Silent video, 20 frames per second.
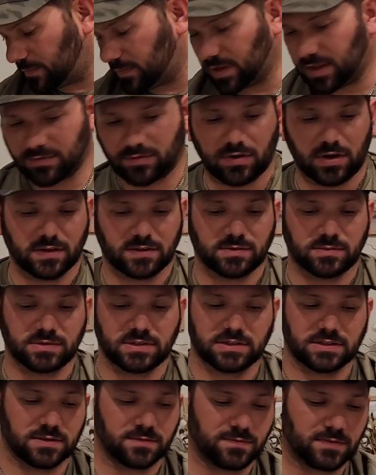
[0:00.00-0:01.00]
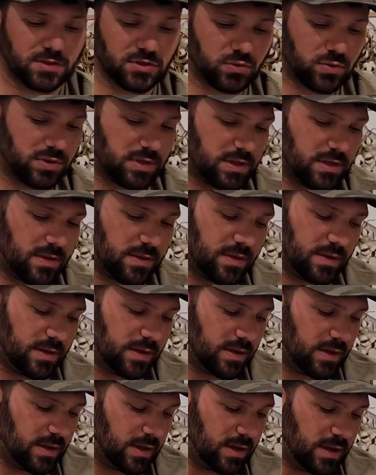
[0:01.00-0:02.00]
I've caught some decent fish with it.
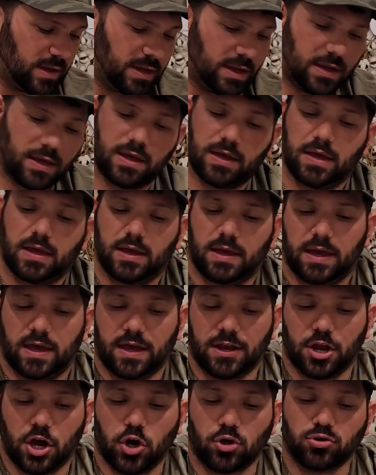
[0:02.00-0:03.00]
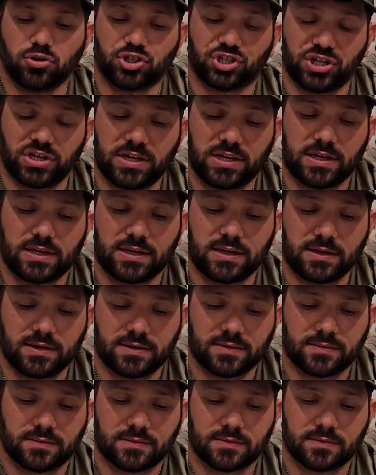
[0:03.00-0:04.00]
An OG,
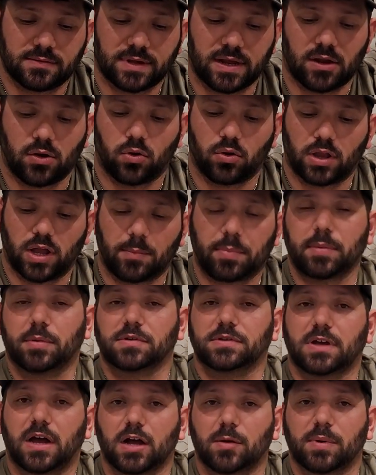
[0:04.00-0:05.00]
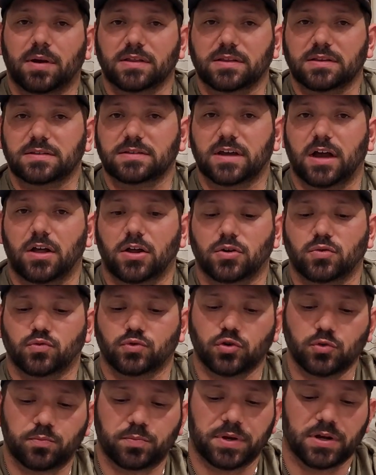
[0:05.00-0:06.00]
not a whole lot of people talk about this color,
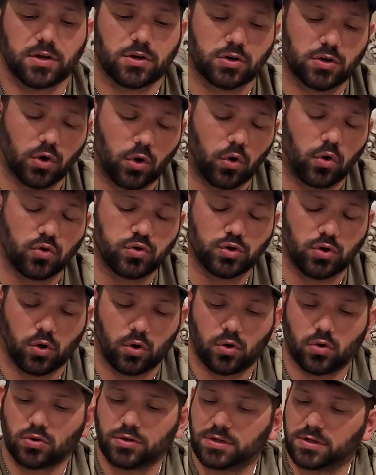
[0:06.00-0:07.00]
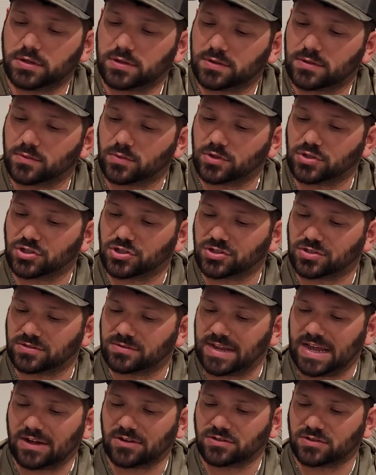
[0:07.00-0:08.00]
root beer gold, which
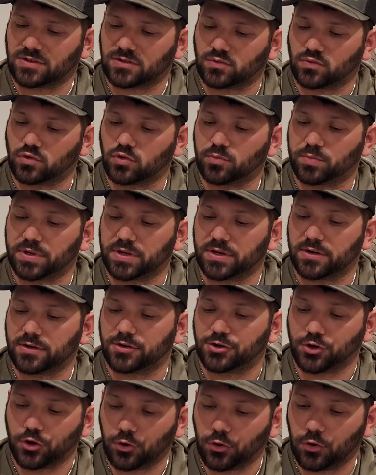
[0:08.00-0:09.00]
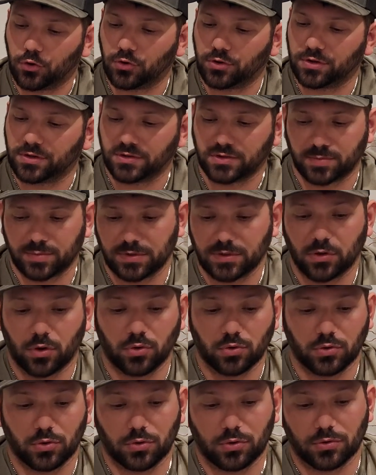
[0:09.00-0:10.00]
now it's just root beer gold. It used to be
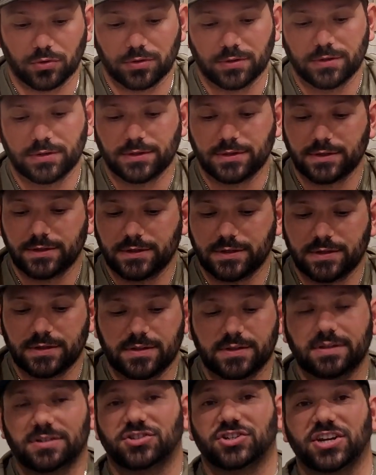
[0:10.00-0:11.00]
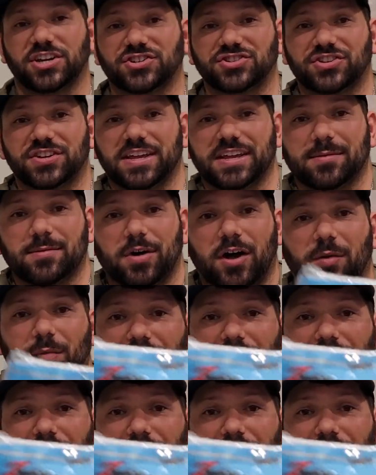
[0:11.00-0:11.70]
gold. Changed the name on